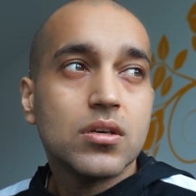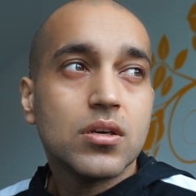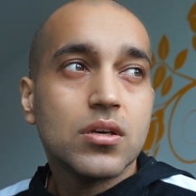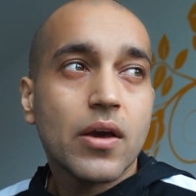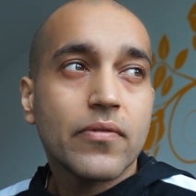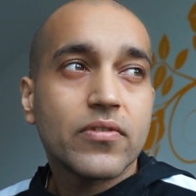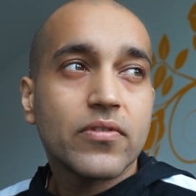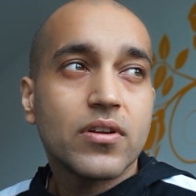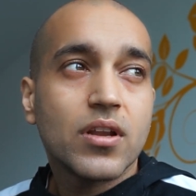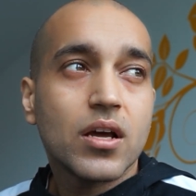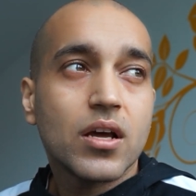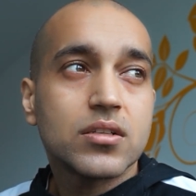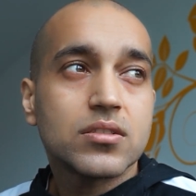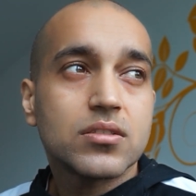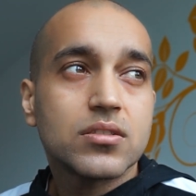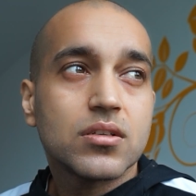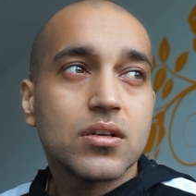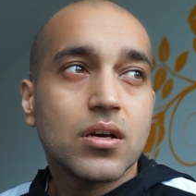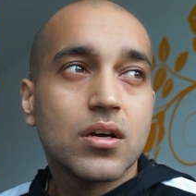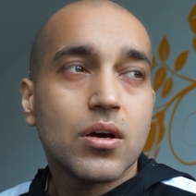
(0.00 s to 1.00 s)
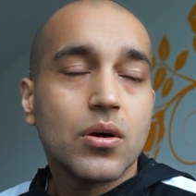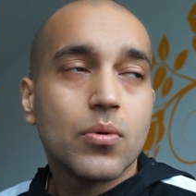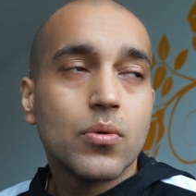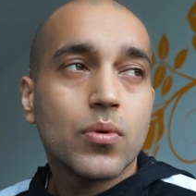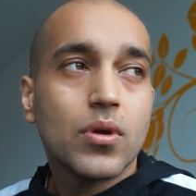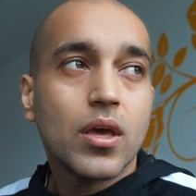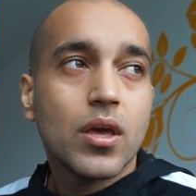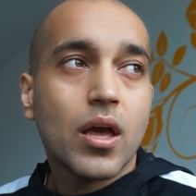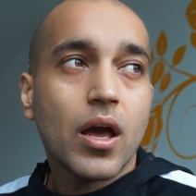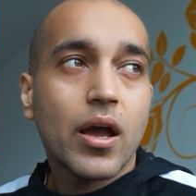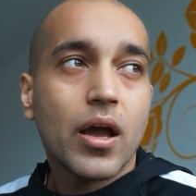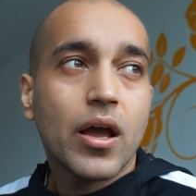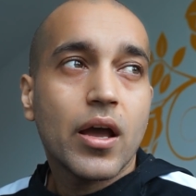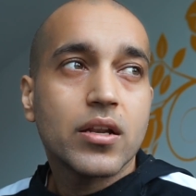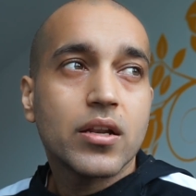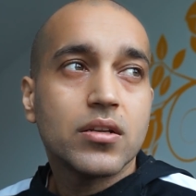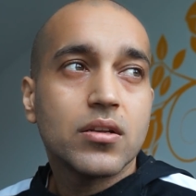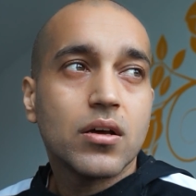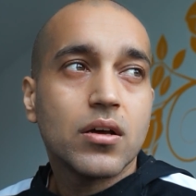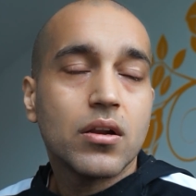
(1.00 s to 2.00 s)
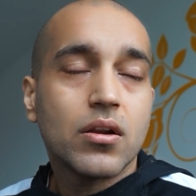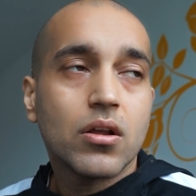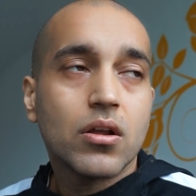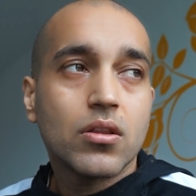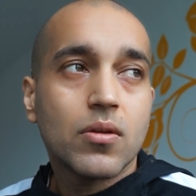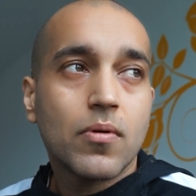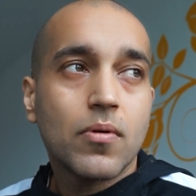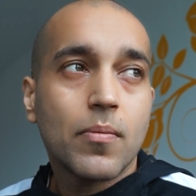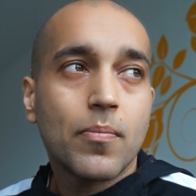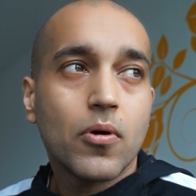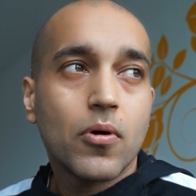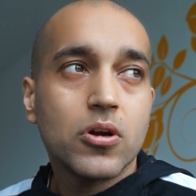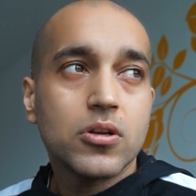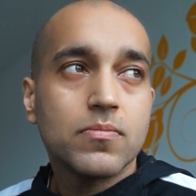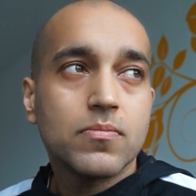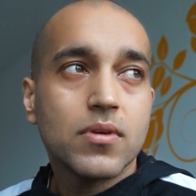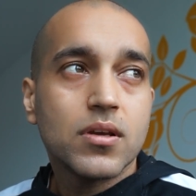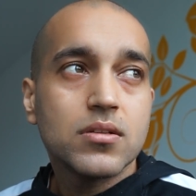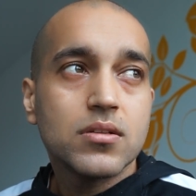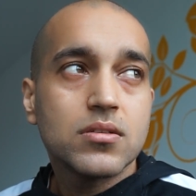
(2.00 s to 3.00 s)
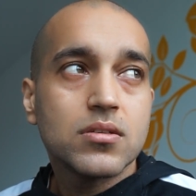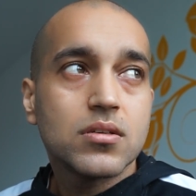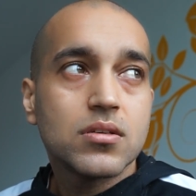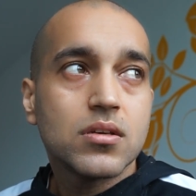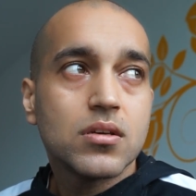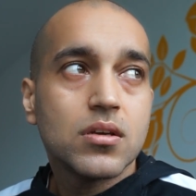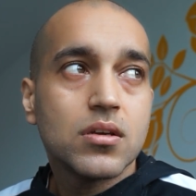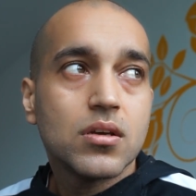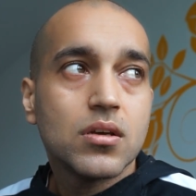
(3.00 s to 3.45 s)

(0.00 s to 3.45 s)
after that I had another appointment